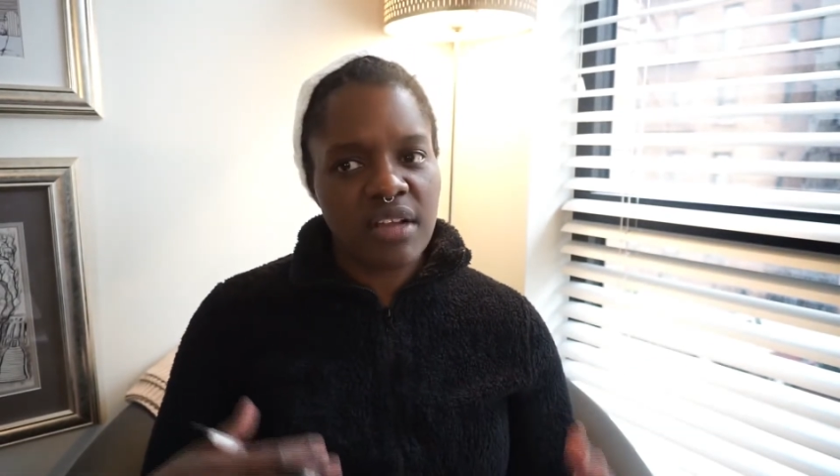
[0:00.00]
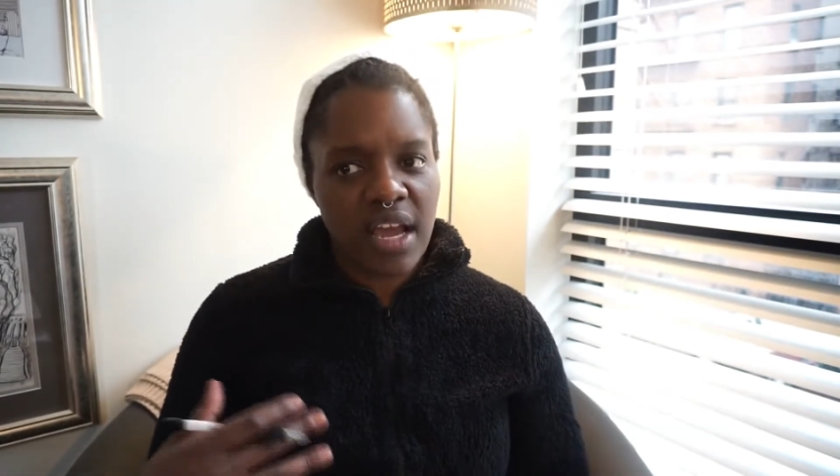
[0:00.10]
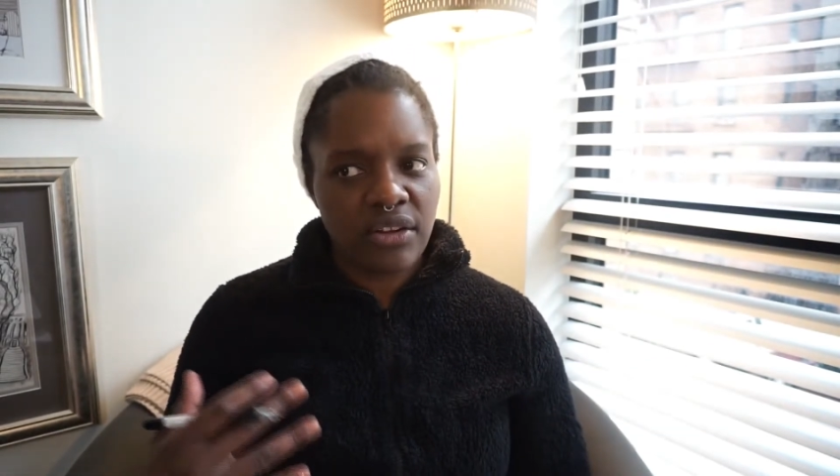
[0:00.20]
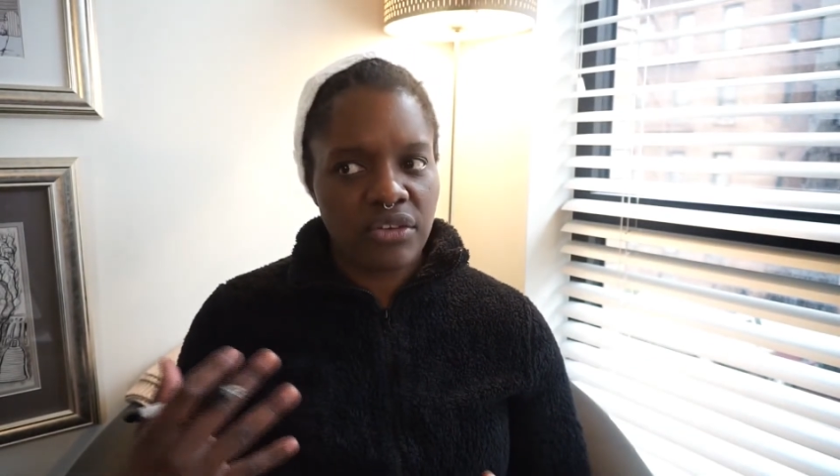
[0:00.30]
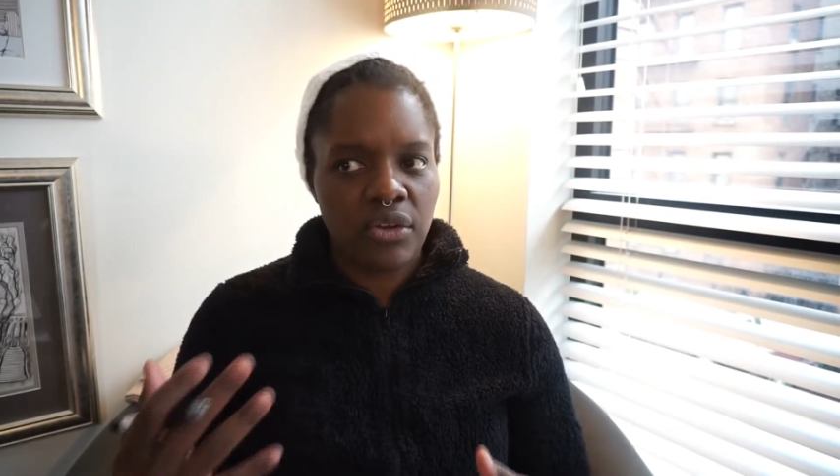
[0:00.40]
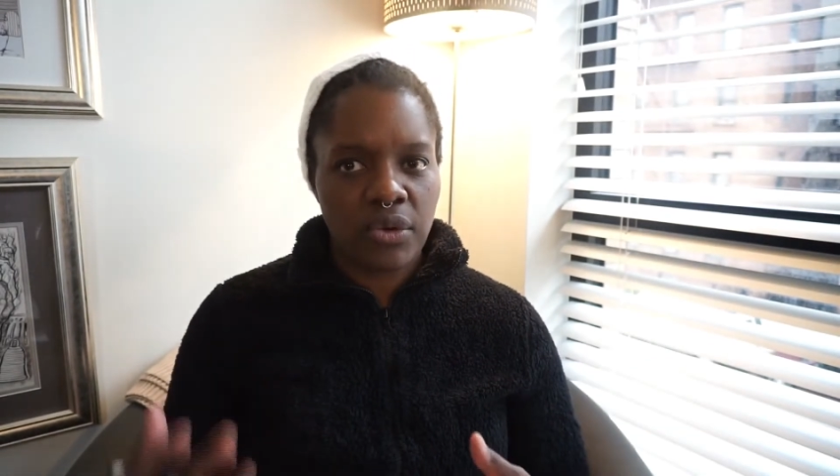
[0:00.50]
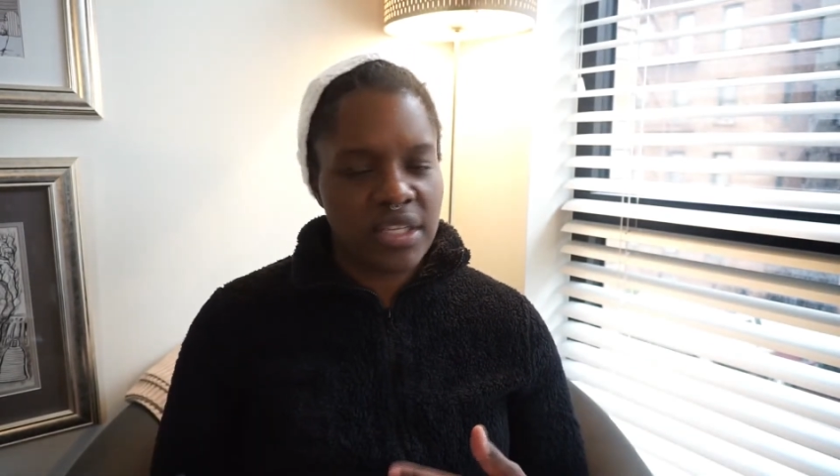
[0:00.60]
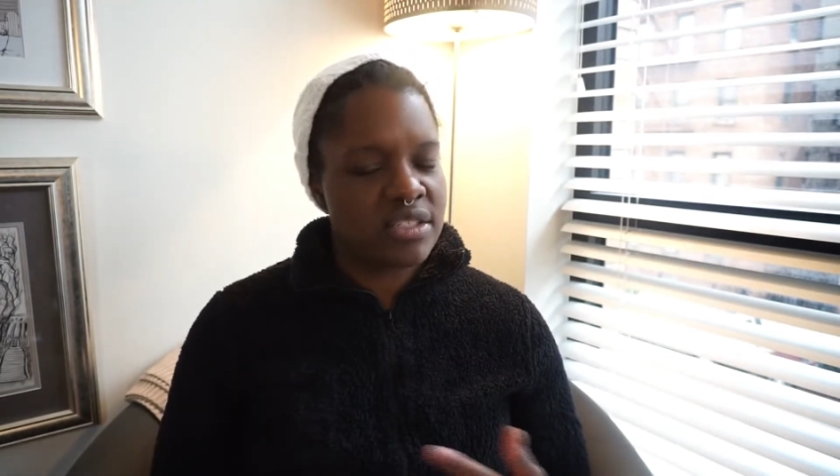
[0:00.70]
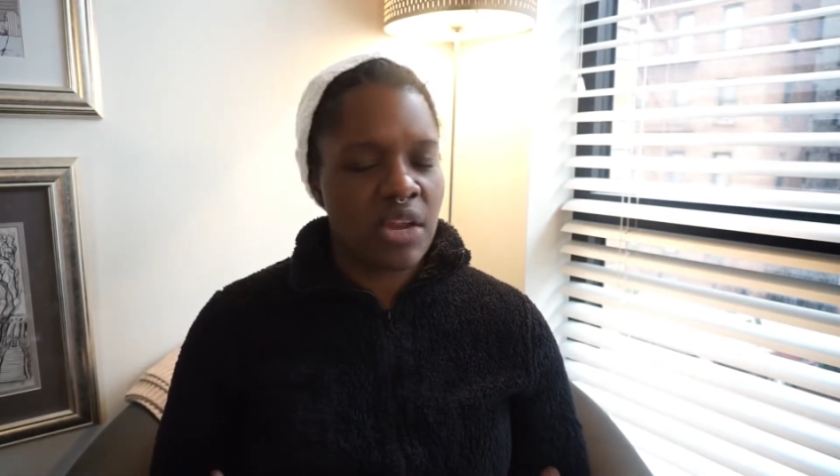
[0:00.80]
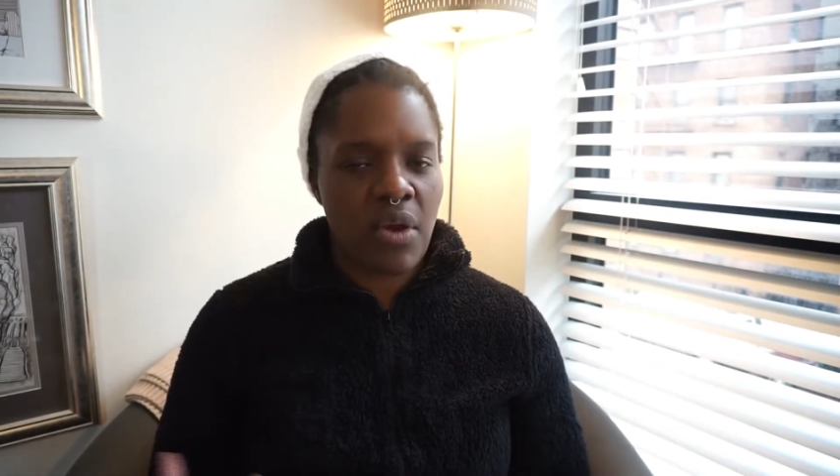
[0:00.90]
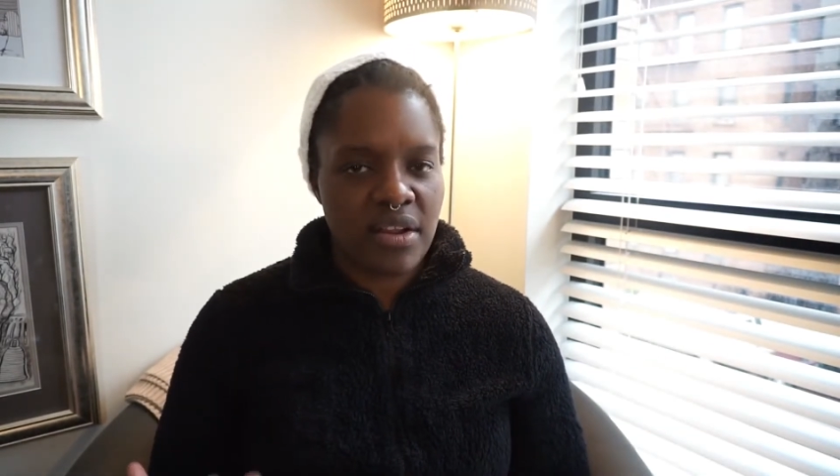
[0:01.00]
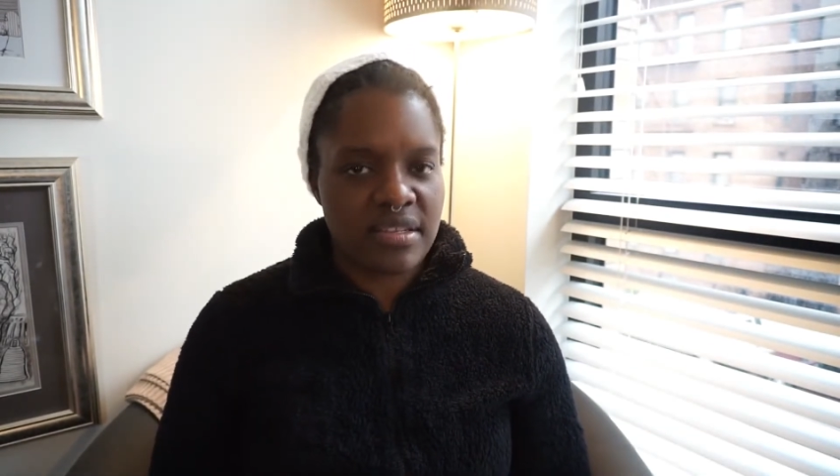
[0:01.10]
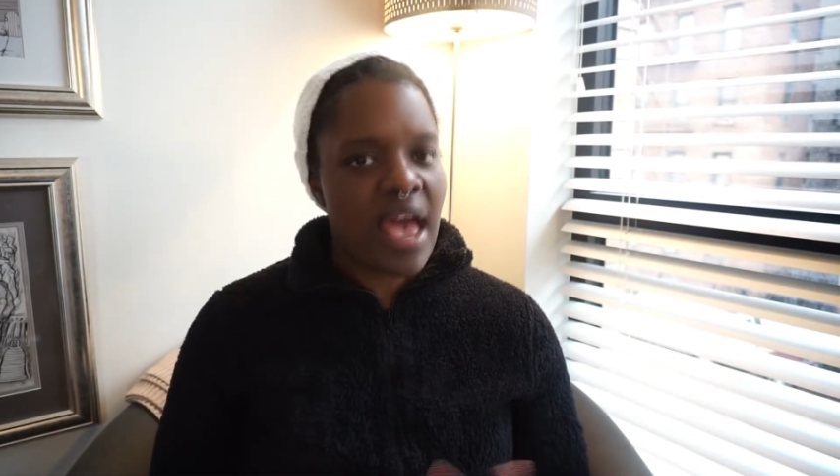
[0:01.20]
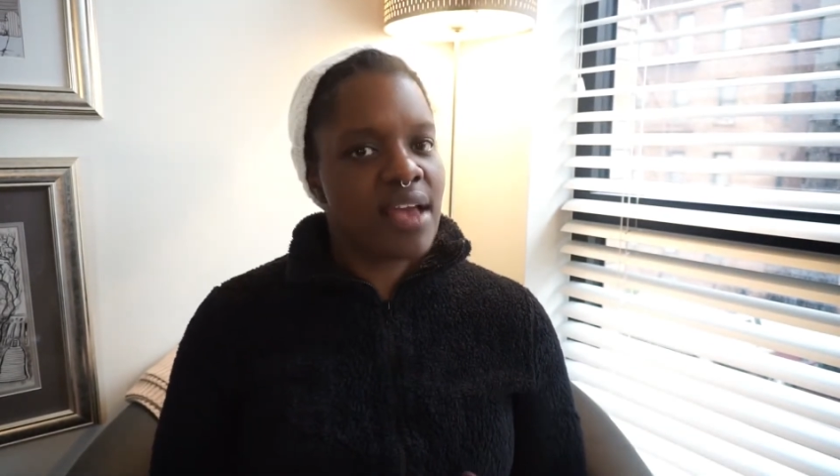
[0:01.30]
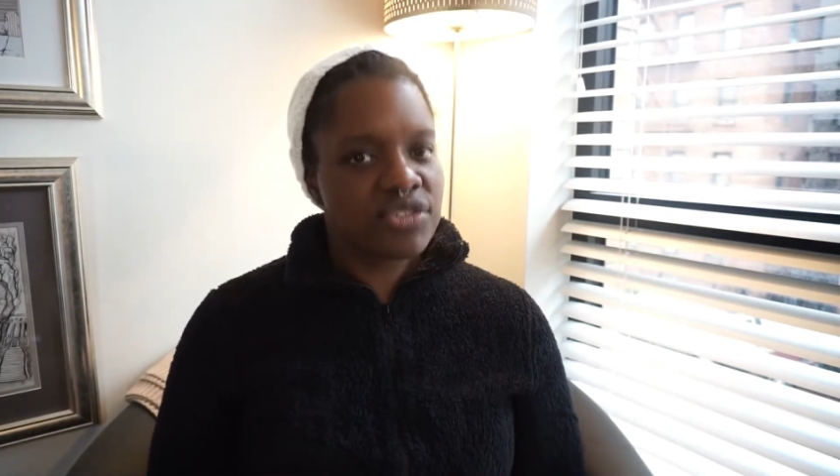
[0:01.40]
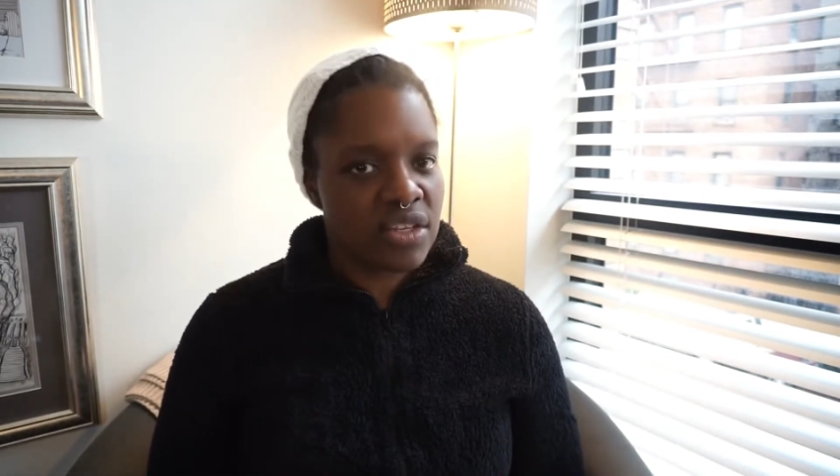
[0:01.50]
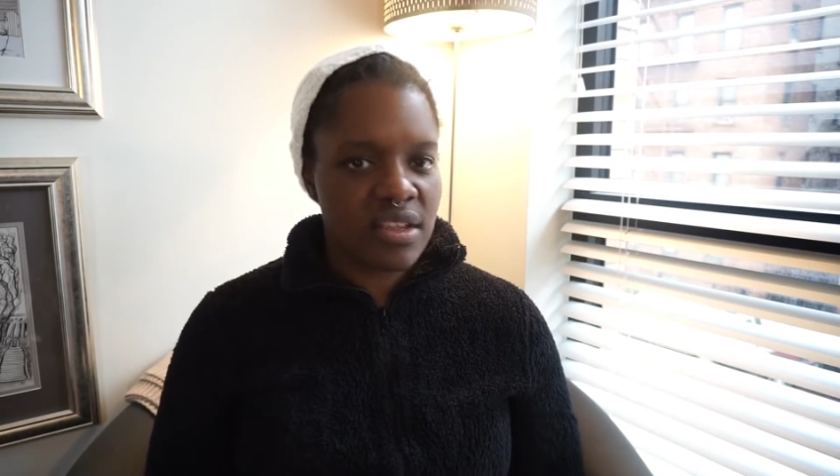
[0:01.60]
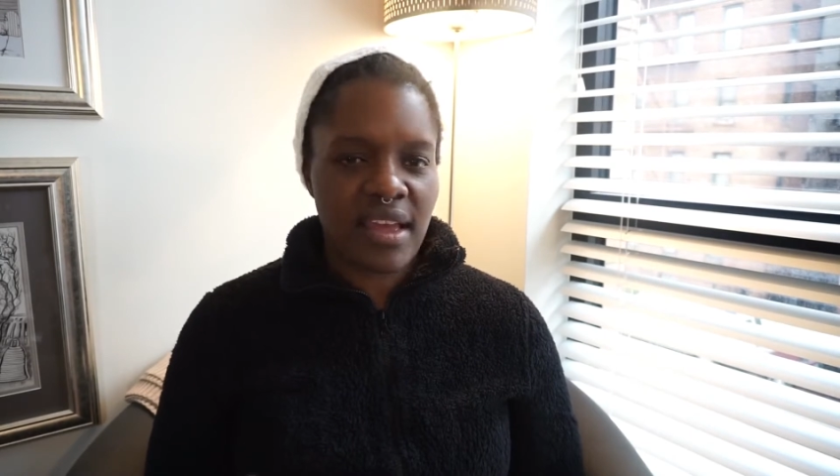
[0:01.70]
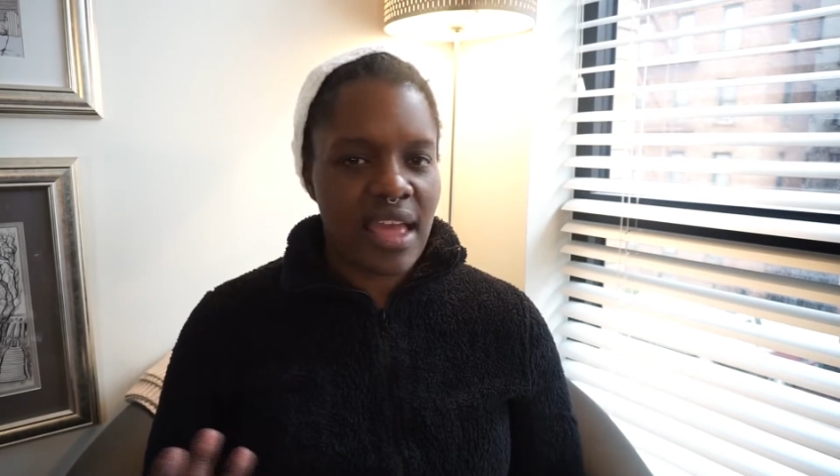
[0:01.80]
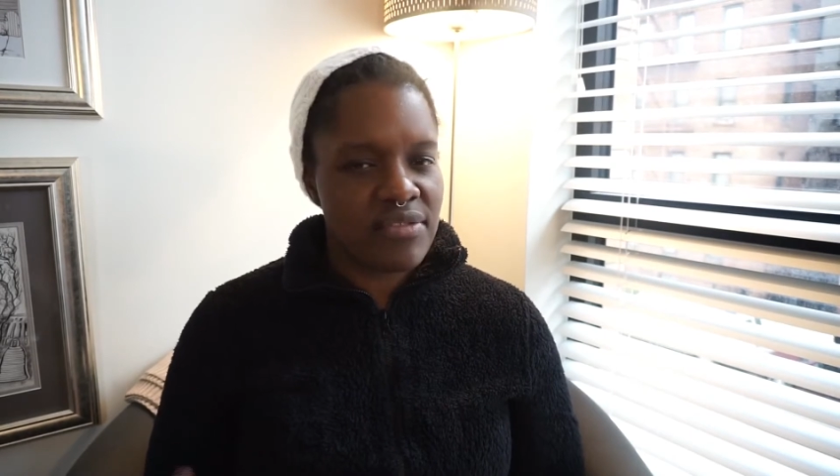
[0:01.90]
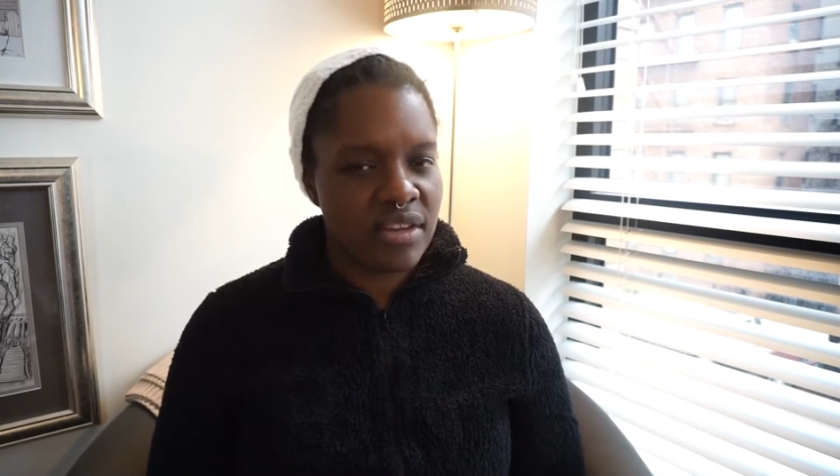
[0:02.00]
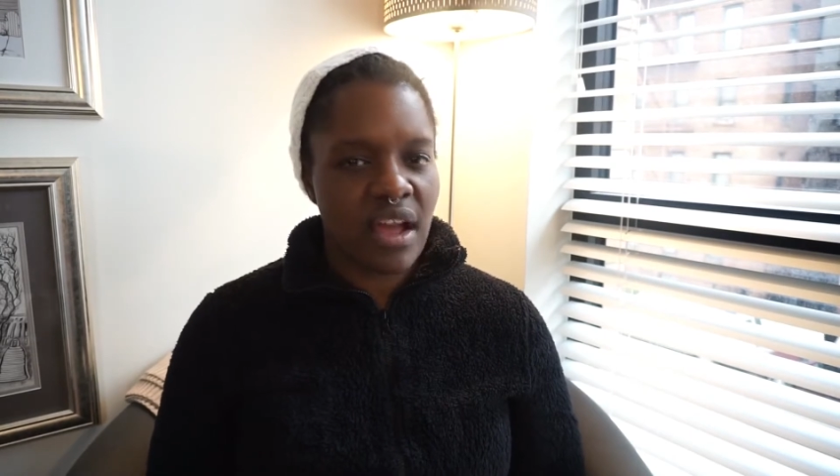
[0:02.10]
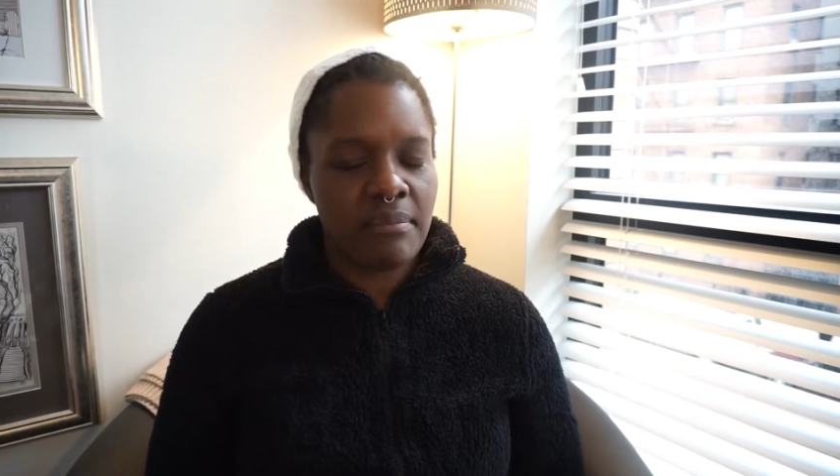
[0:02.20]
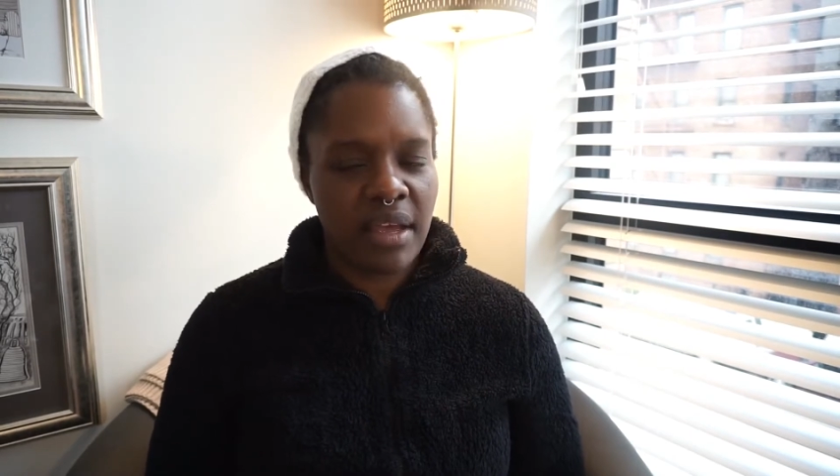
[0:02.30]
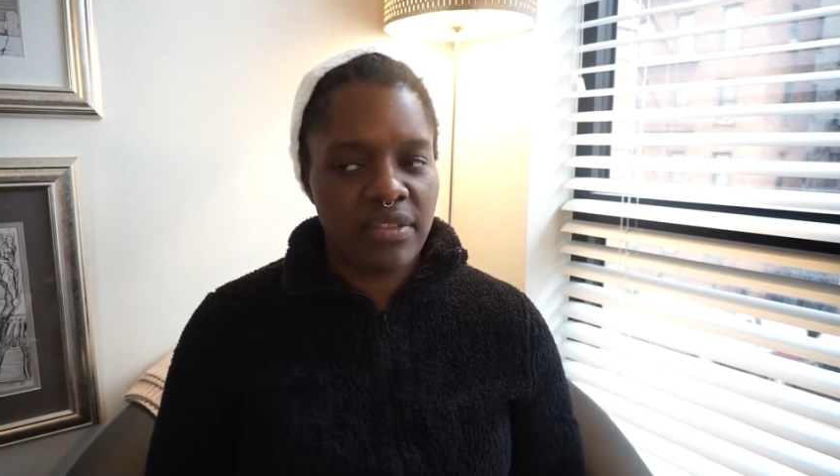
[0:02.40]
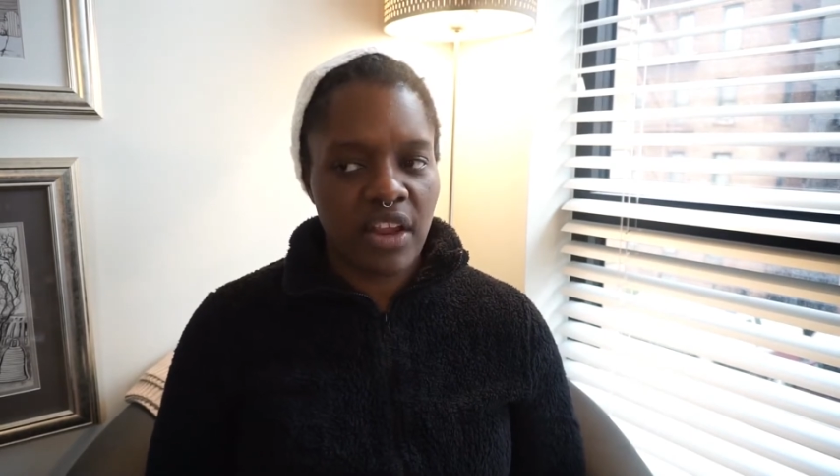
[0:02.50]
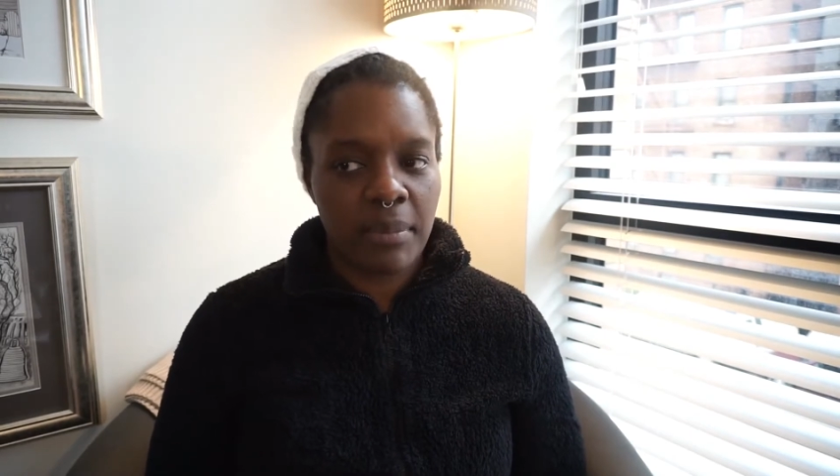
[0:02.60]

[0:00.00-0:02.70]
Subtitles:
I don't know what Itaewon is actually like, having not been there,